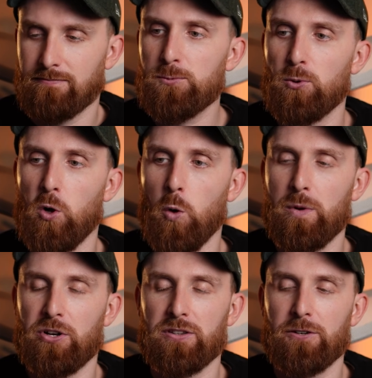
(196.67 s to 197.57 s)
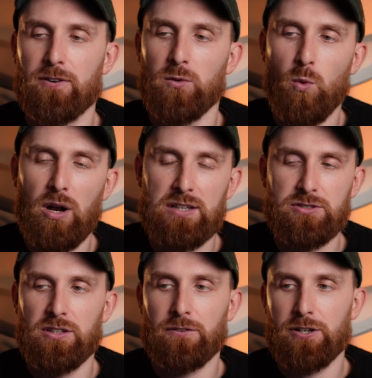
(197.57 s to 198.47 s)
This will open your different
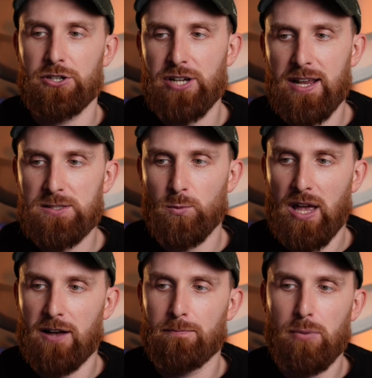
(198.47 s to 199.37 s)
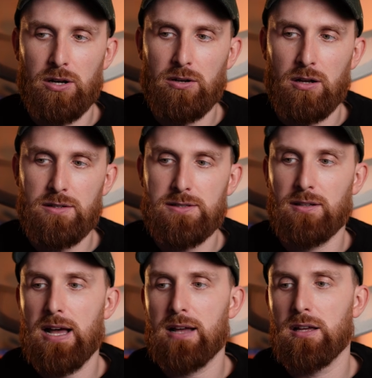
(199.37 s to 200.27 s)
wallets on different chains. We have Polygon,
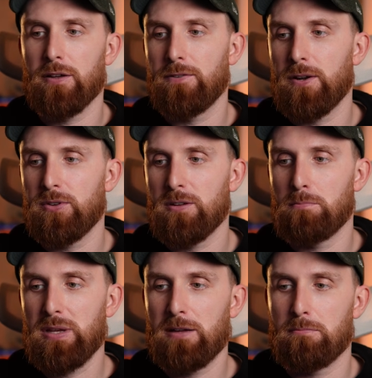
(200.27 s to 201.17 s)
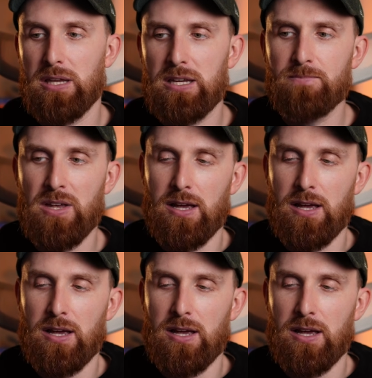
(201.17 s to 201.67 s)
Solana, Ethereum, BNB.